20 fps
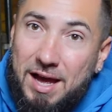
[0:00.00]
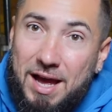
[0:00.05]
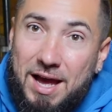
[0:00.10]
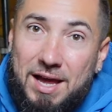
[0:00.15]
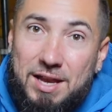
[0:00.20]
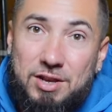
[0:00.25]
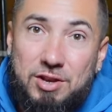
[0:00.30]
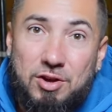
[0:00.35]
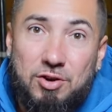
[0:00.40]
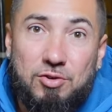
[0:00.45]

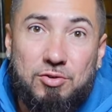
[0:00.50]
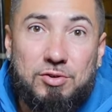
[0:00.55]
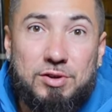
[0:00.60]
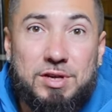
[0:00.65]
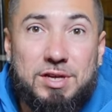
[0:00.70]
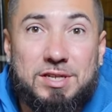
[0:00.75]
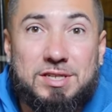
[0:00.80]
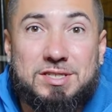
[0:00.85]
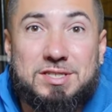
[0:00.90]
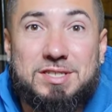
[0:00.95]
I know
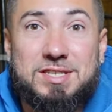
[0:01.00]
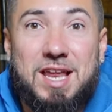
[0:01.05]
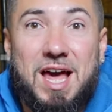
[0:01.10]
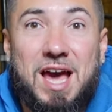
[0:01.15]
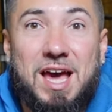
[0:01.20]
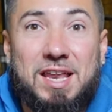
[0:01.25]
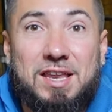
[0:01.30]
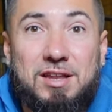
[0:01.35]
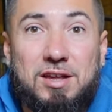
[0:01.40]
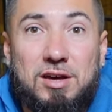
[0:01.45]
it's
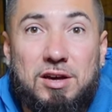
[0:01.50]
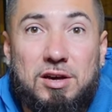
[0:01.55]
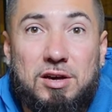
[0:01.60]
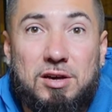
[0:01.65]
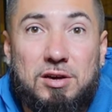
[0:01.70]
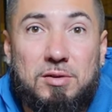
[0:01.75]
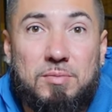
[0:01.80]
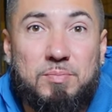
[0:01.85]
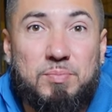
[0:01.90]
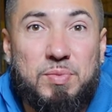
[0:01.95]
not
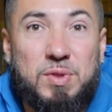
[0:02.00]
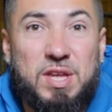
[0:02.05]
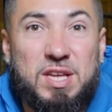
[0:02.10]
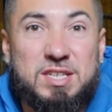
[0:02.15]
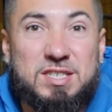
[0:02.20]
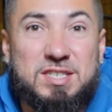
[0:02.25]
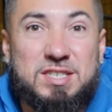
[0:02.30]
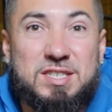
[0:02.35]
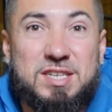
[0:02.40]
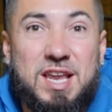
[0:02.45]

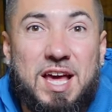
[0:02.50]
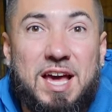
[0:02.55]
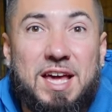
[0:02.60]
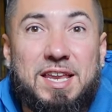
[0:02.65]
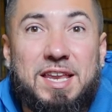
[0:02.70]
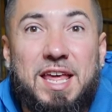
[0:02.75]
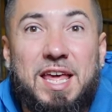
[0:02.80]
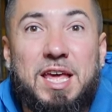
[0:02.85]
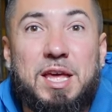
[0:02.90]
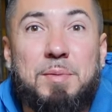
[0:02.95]

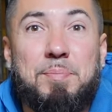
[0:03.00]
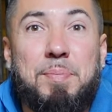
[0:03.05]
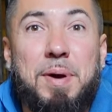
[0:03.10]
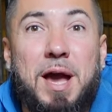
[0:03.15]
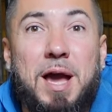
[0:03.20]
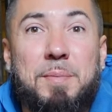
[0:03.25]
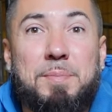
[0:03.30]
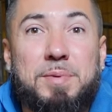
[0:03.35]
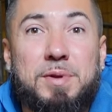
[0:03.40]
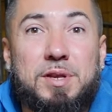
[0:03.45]
a
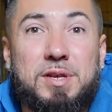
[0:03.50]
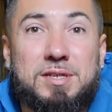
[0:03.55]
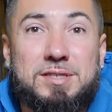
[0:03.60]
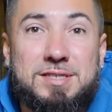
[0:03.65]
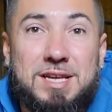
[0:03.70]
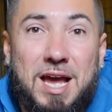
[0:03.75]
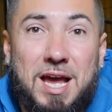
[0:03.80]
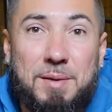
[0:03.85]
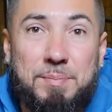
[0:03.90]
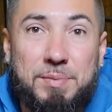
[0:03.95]
popular
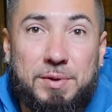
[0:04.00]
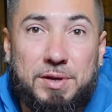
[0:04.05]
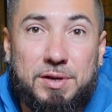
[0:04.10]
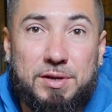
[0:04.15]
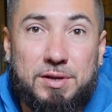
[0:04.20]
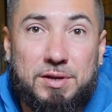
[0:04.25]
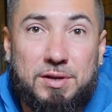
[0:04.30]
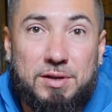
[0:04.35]
topic,